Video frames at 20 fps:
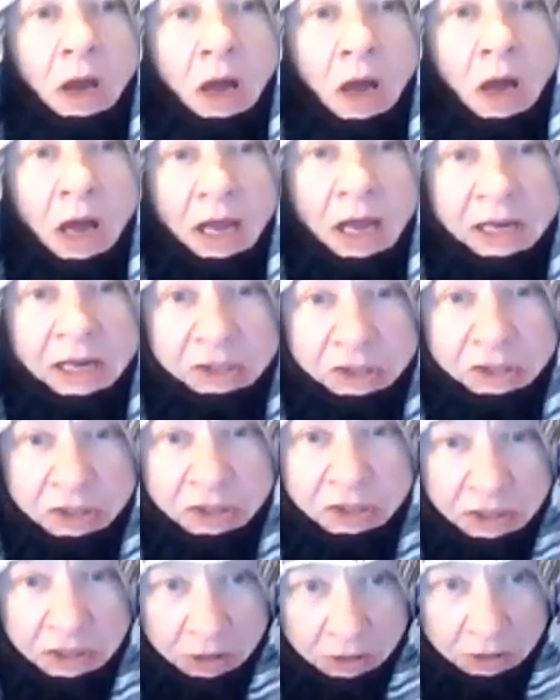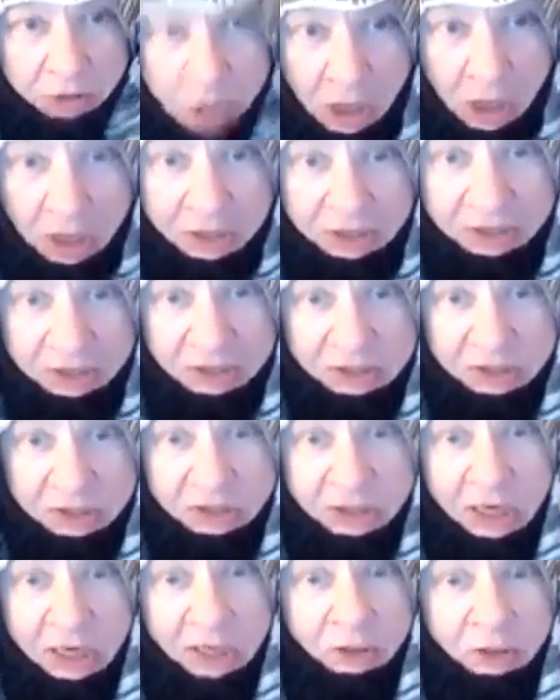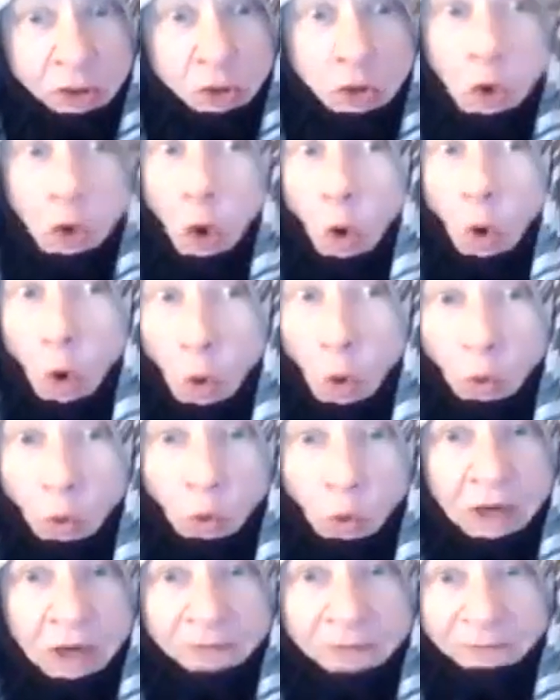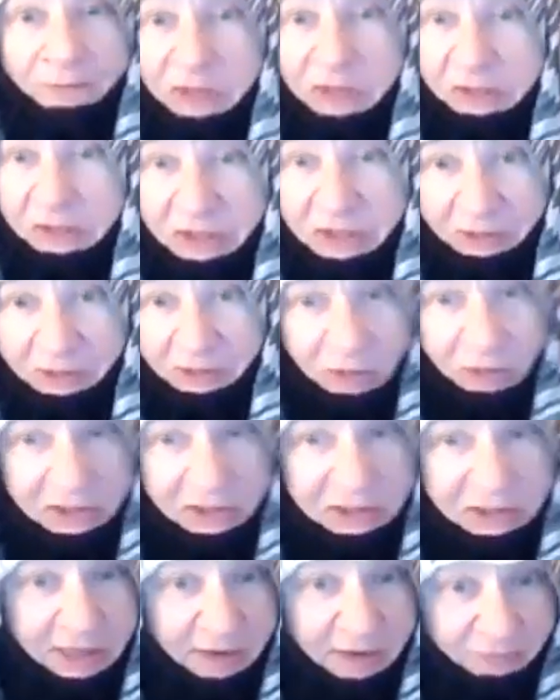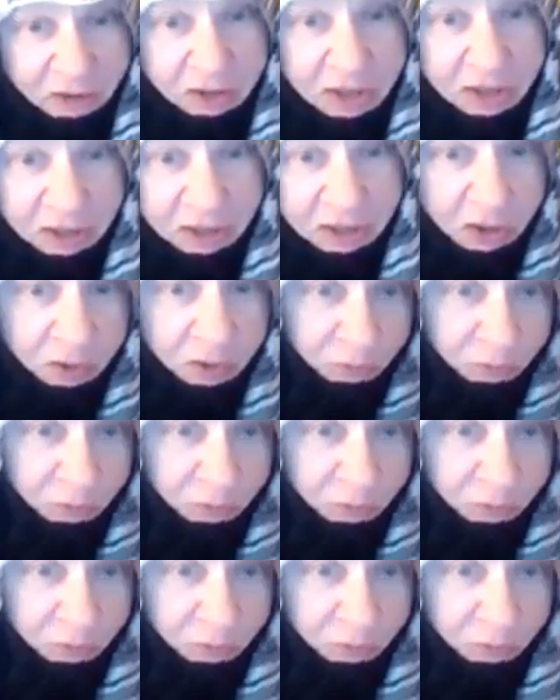I did. He said no. The deal was 7 years